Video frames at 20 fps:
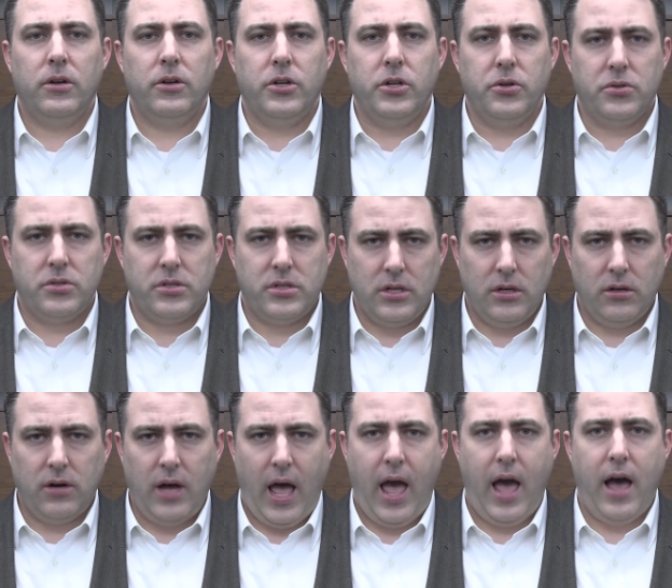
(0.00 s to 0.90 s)
Do you
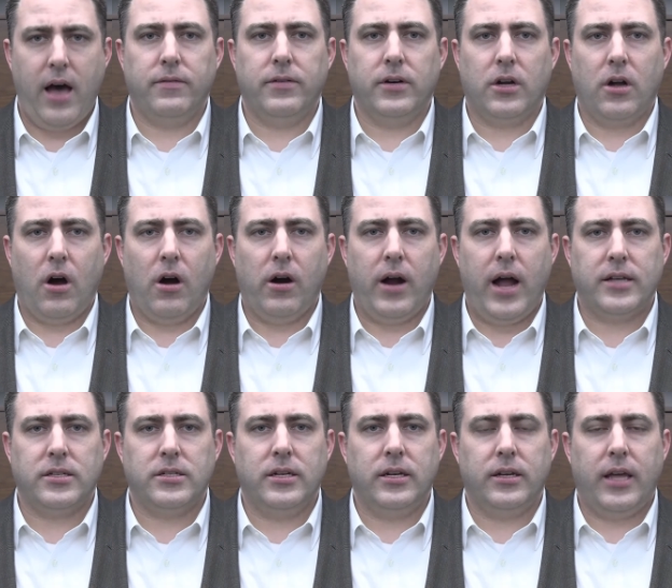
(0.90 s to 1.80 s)
still have a car
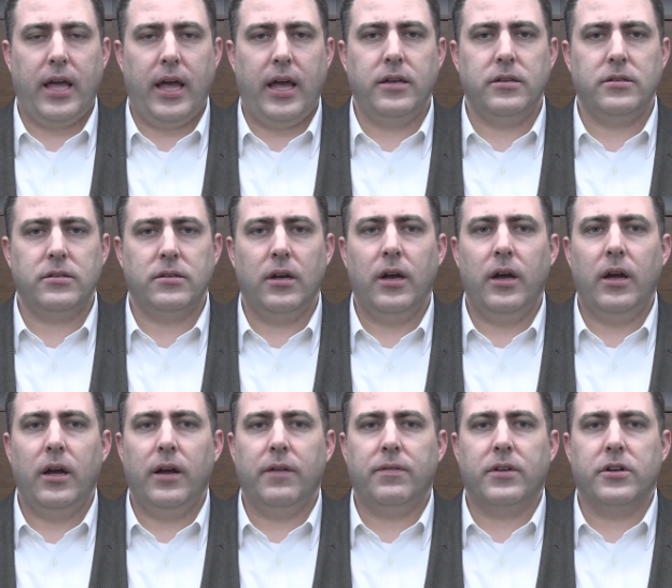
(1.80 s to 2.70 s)
accident case
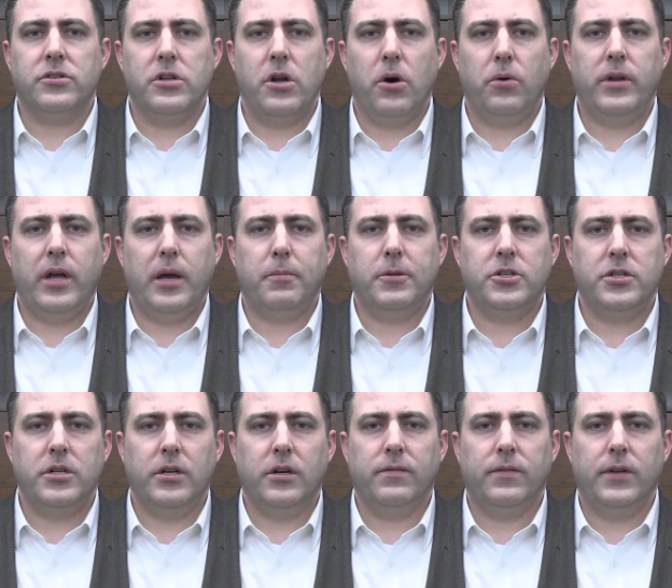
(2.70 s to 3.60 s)
if there's no
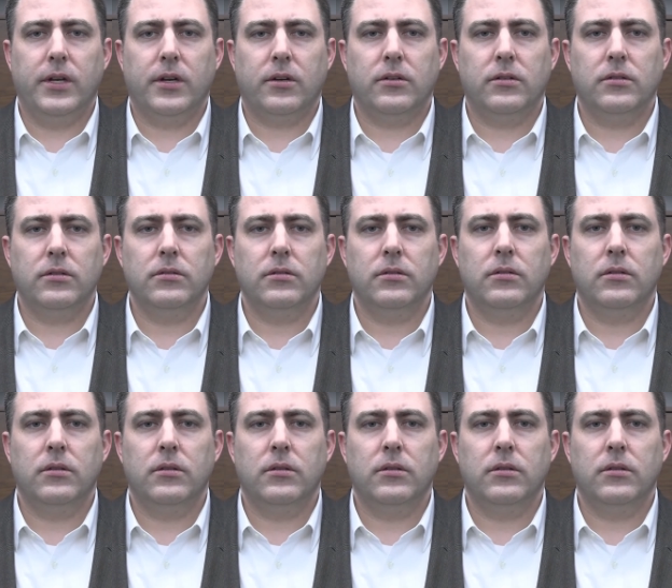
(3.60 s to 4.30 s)
damage to your vehicle?